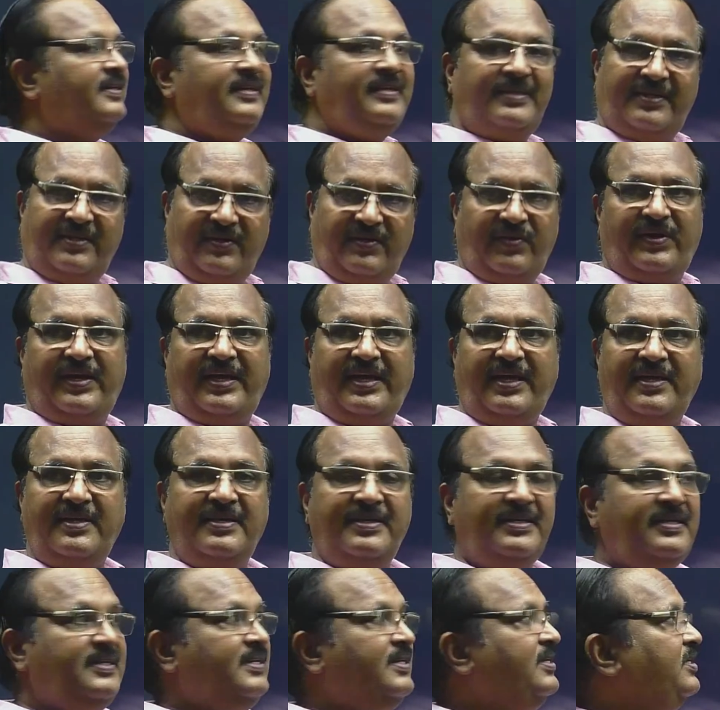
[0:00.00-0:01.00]
Okay,
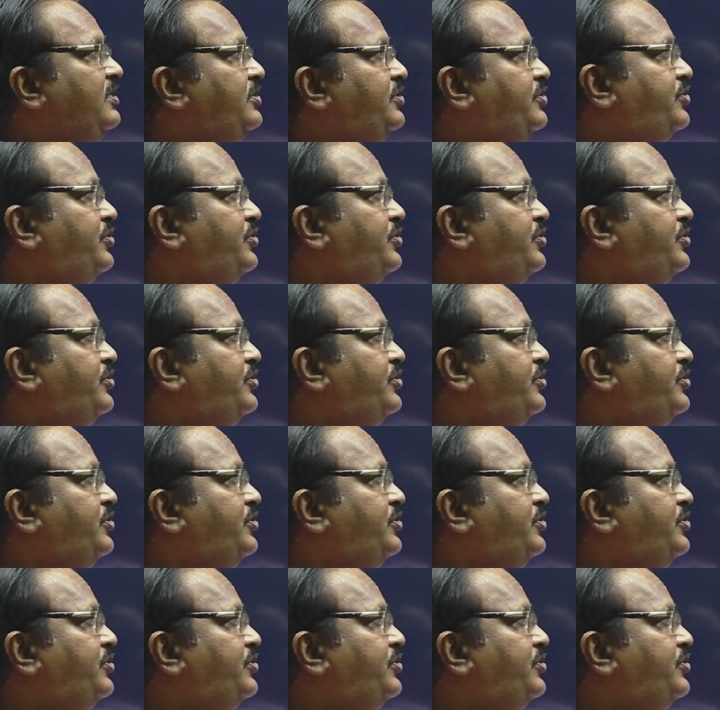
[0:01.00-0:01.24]
so